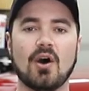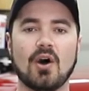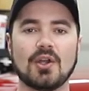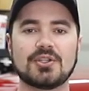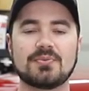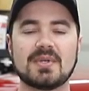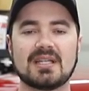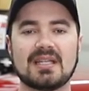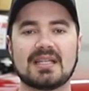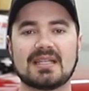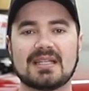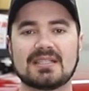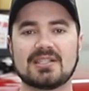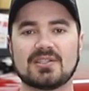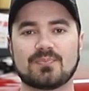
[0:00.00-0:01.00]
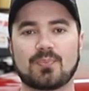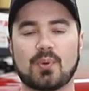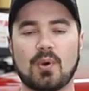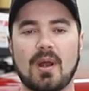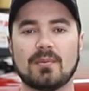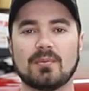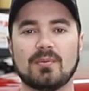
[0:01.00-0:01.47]
Ultimately, this is
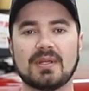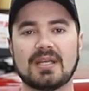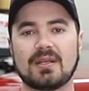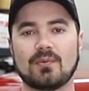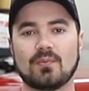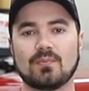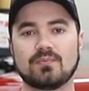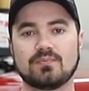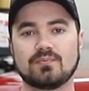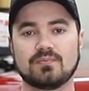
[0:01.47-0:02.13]
probably